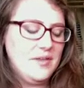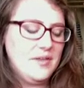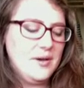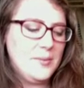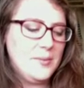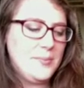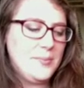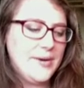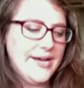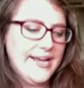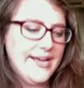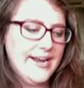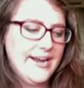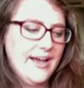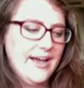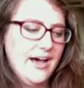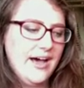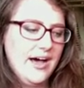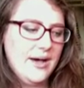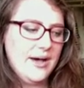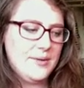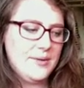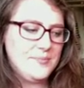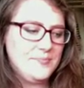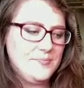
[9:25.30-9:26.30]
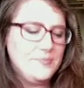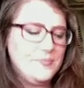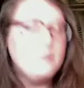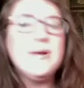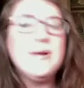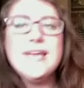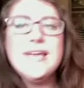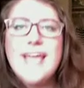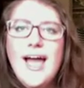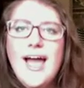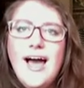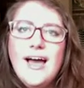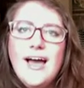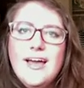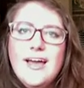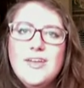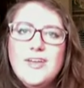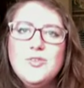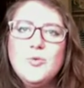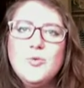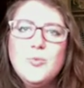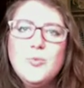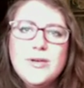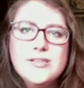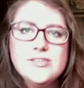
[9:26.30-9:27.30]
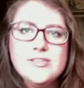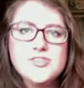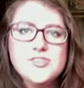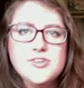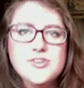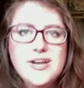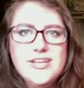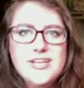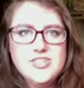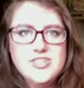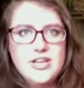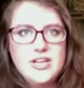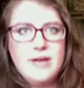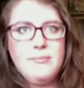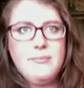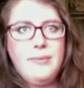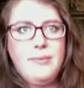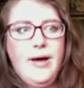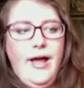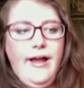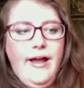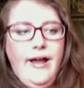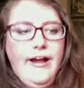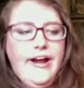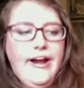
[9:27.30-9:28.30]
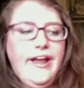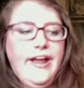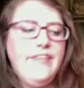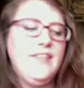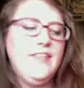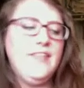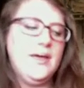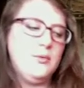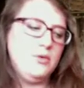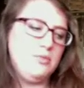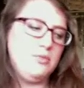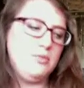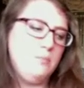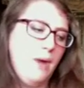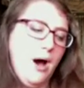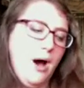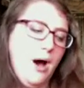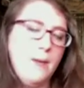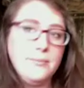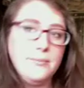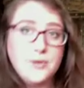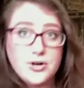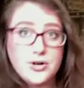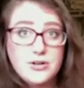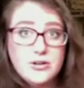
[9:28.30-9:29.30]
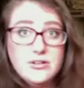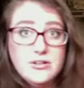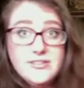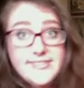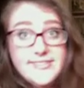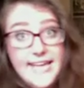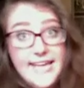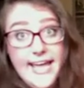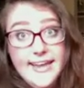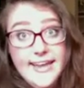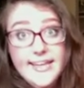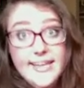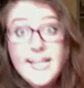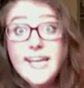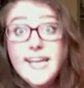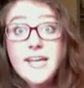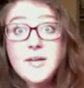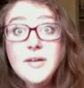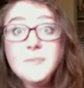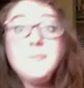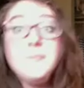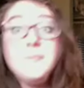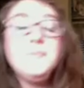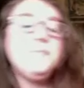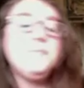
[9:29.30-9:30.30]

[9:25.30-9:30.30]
But yeah, with Strange Empire and then with Bomb Girls ending.